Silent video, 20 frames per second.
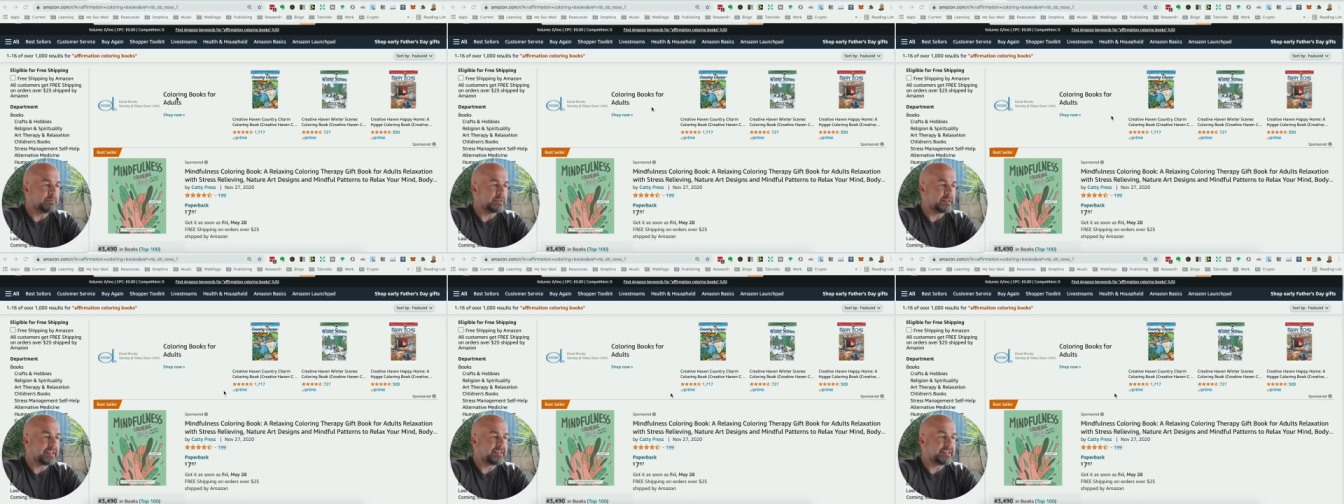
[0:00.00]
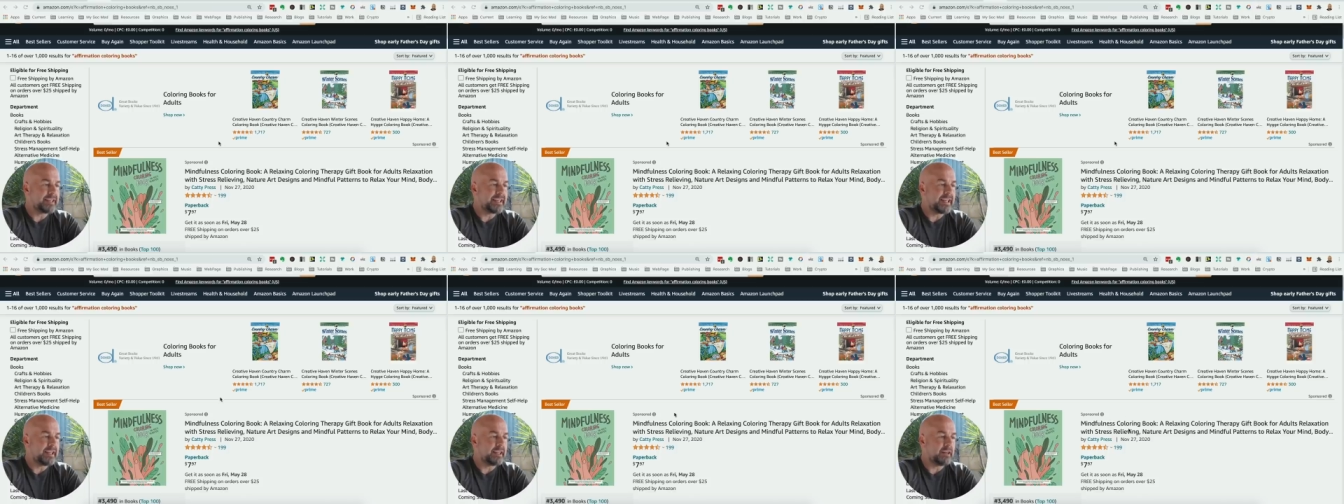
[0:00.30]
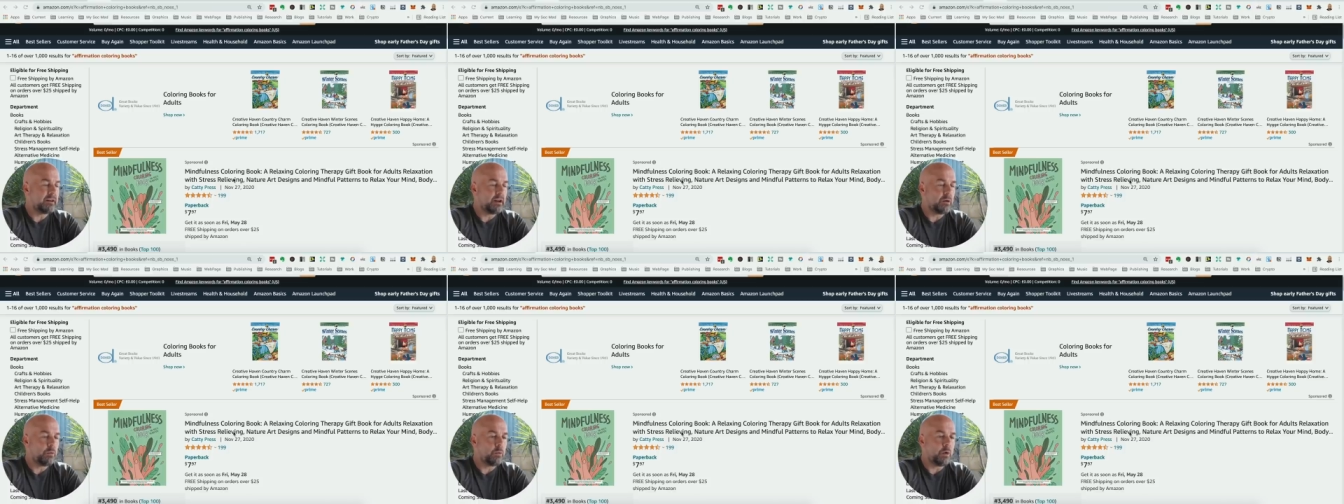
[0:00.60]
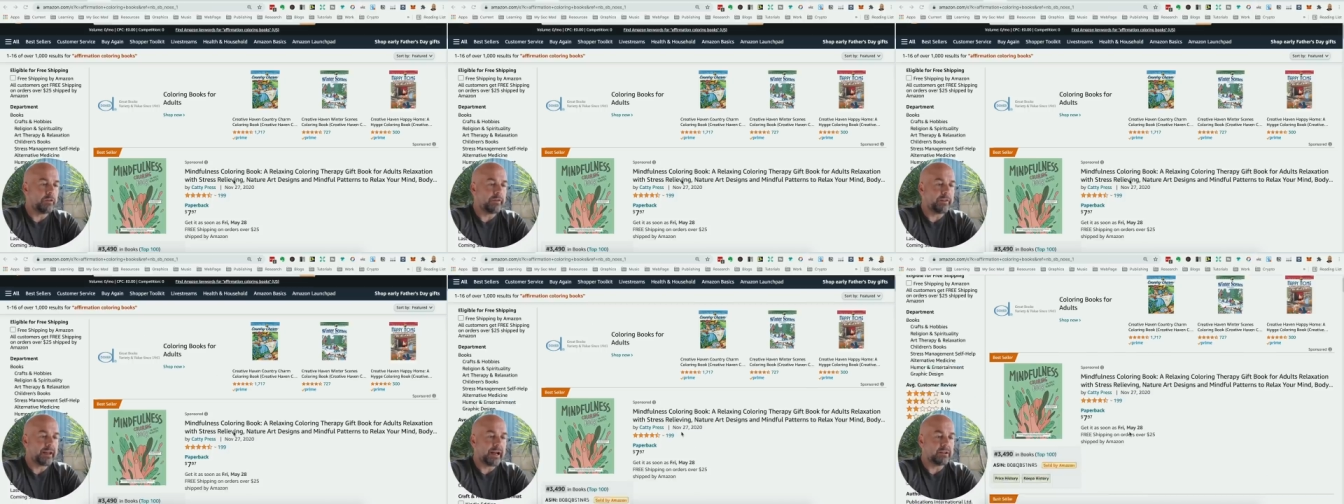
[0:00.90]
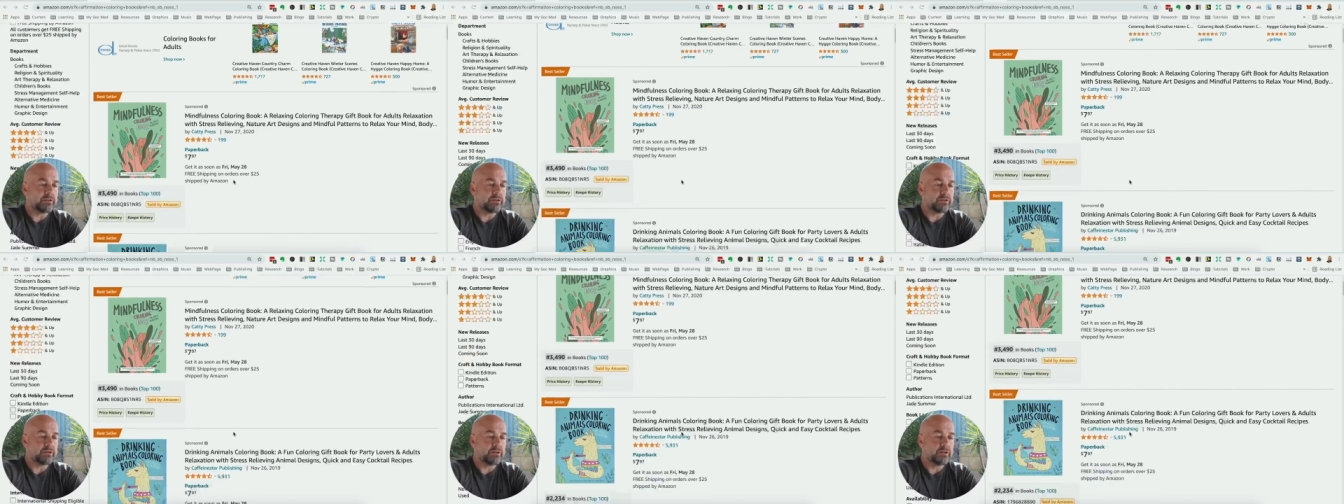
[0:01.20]
It says here there are
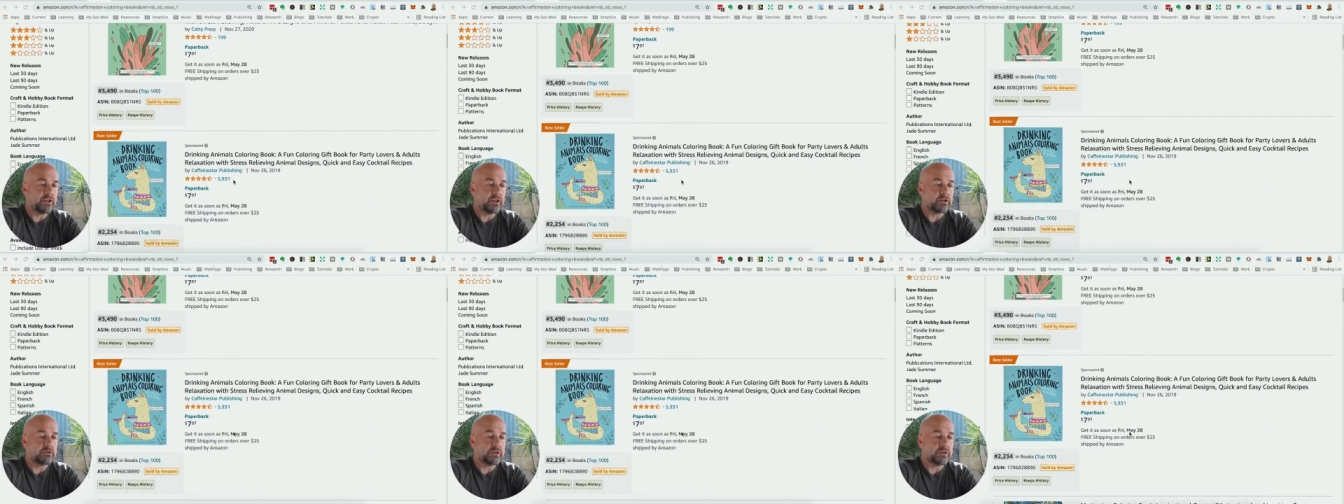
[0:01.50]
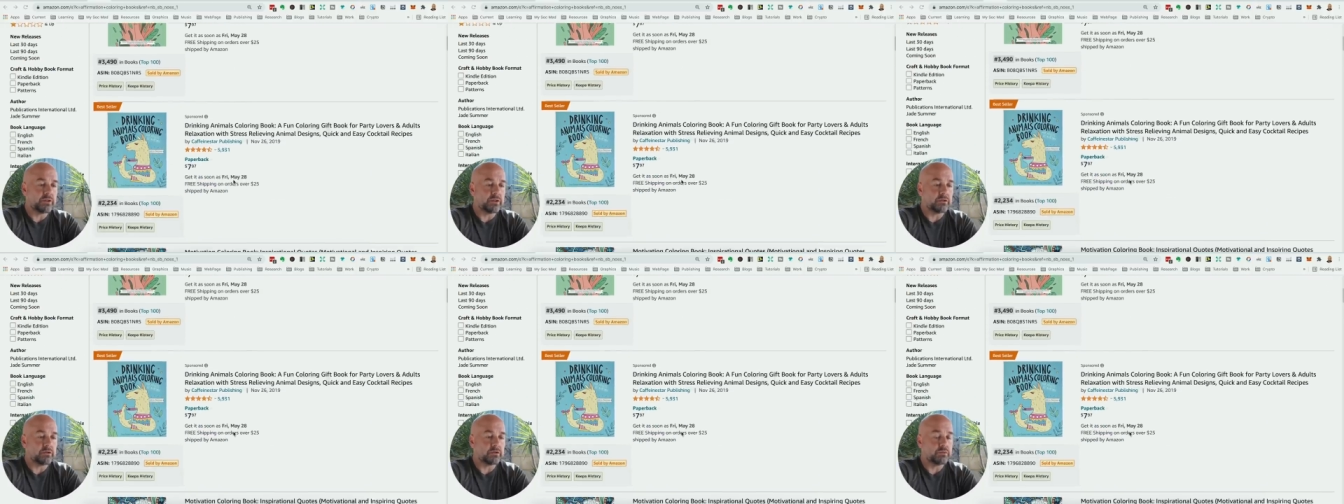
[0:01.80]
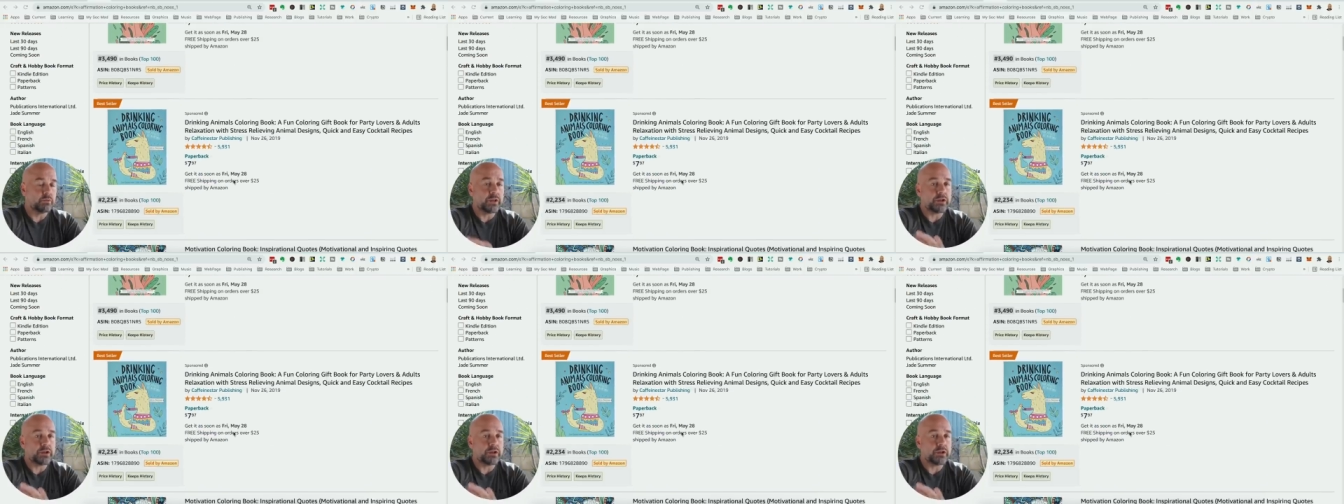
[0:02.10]
1,000 search results,